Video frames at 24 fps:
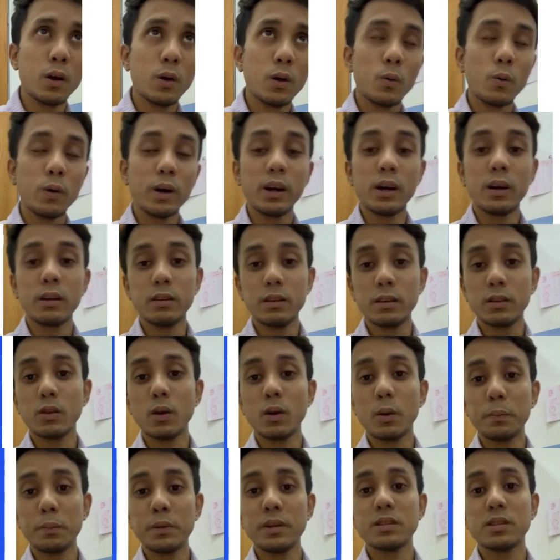what are the
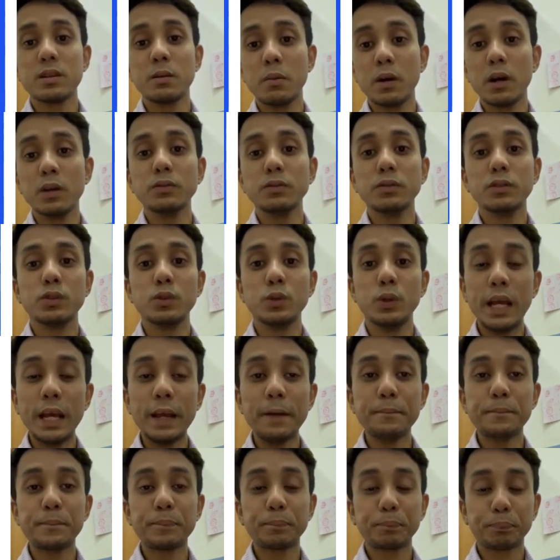topics about today.
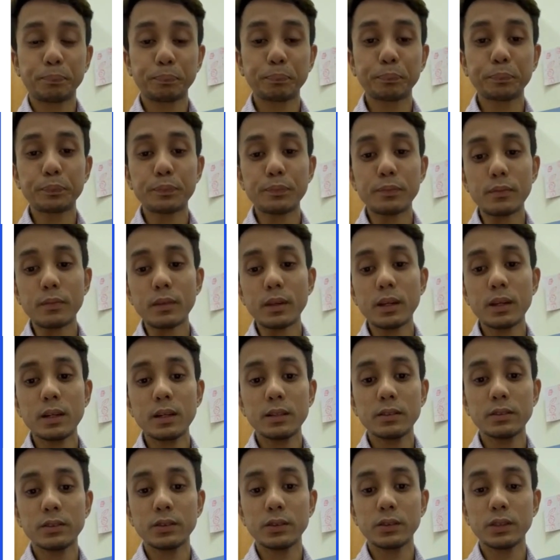
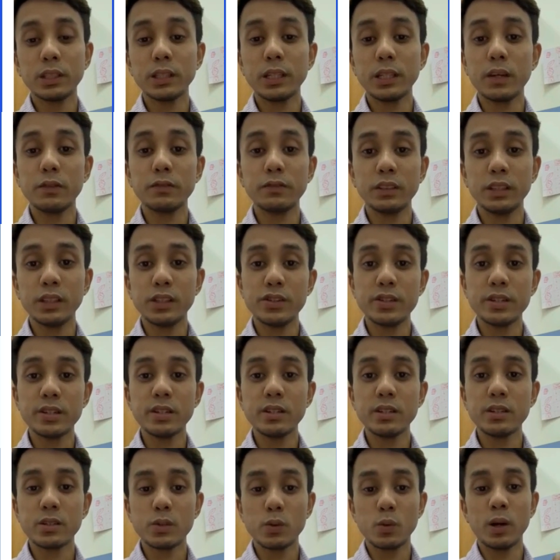So the
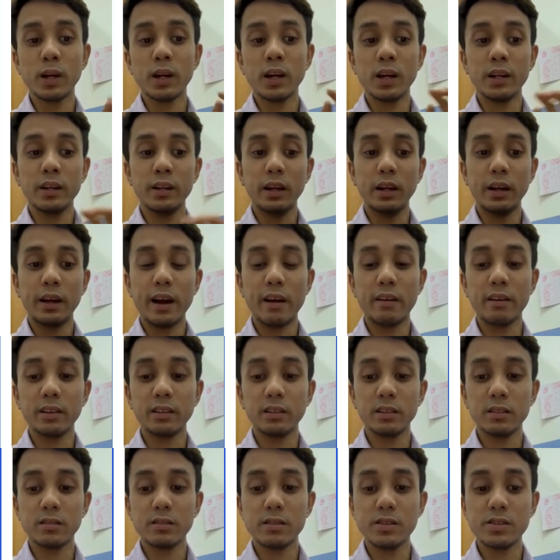definitions, what are the
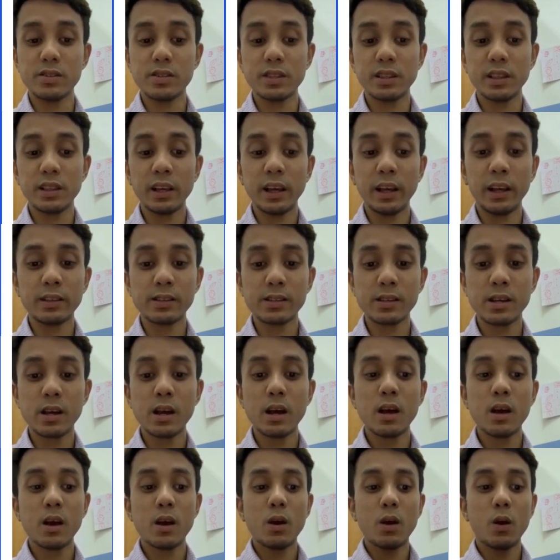characteristics,
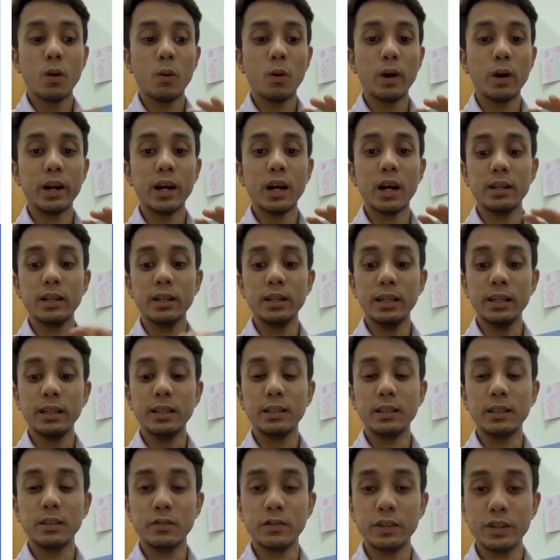what are the
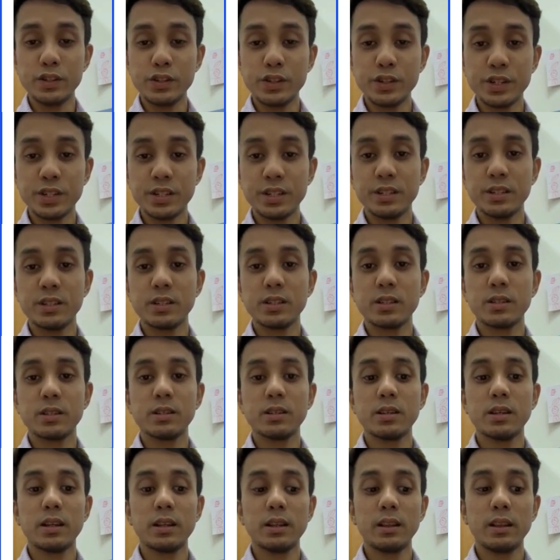interventions
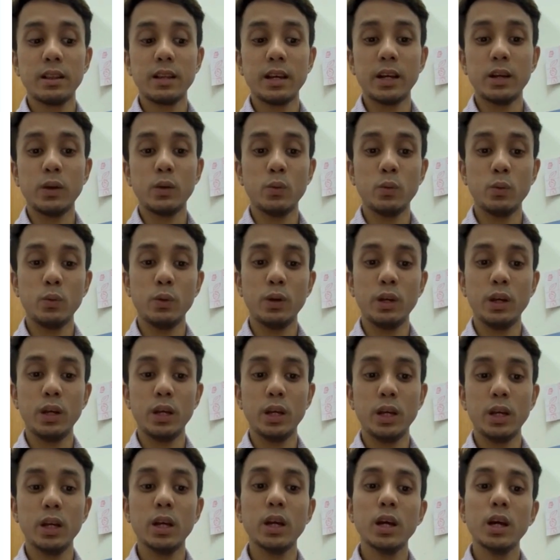that we